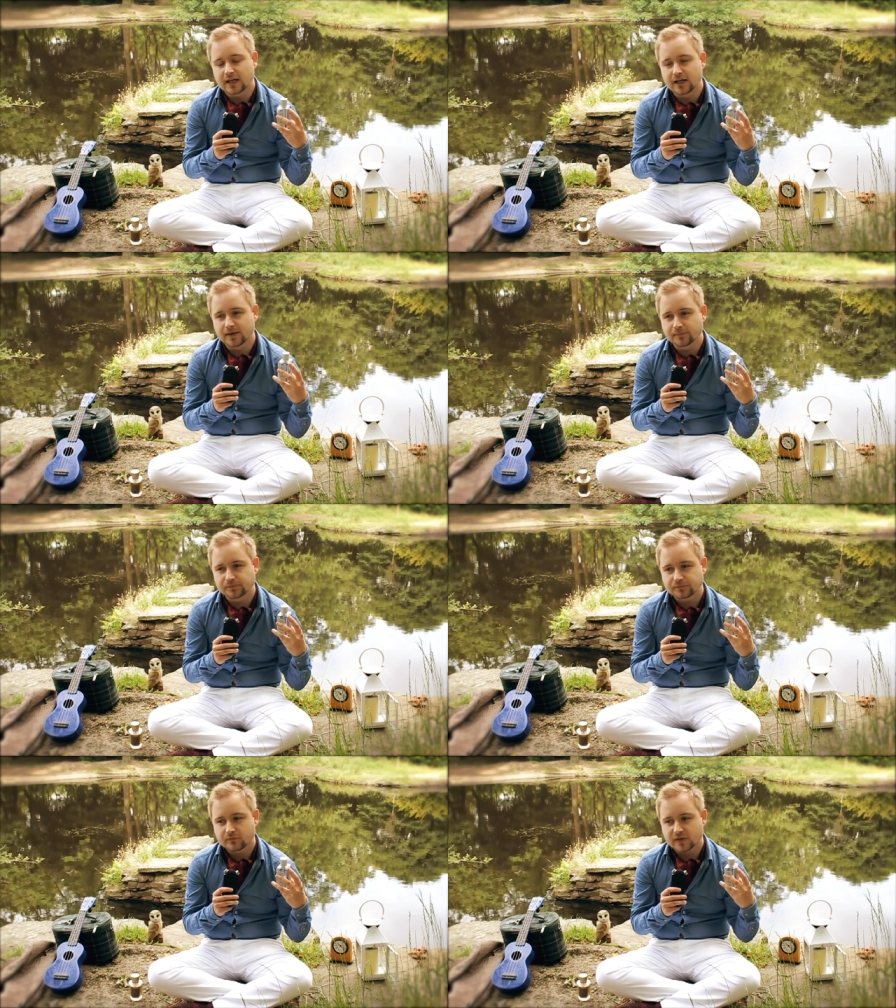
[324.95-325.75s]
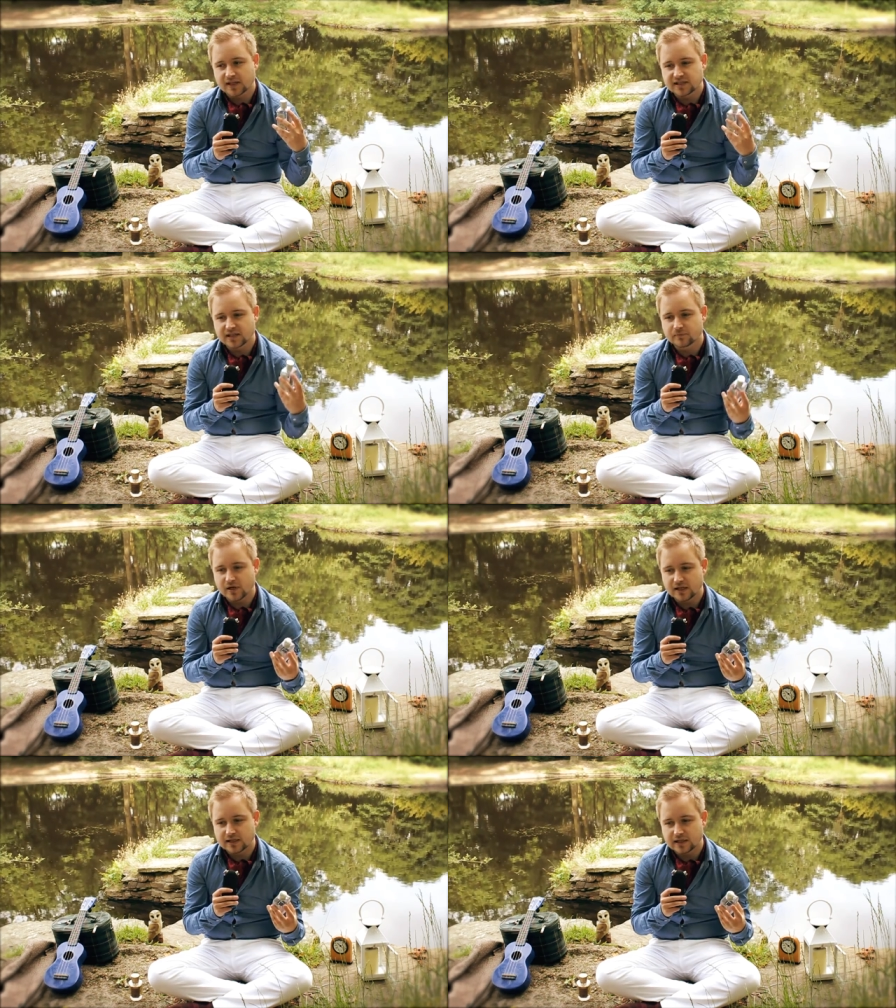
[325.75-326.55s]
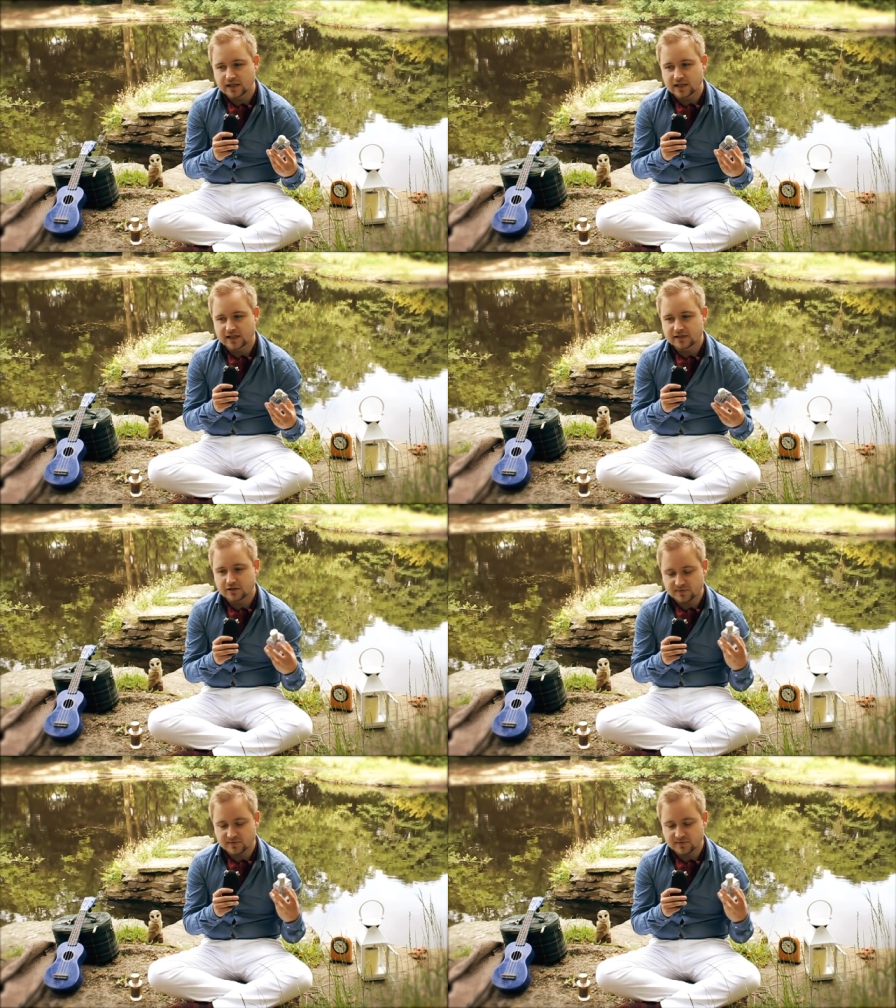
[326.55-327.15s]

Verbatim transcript: Um, I said in my uh,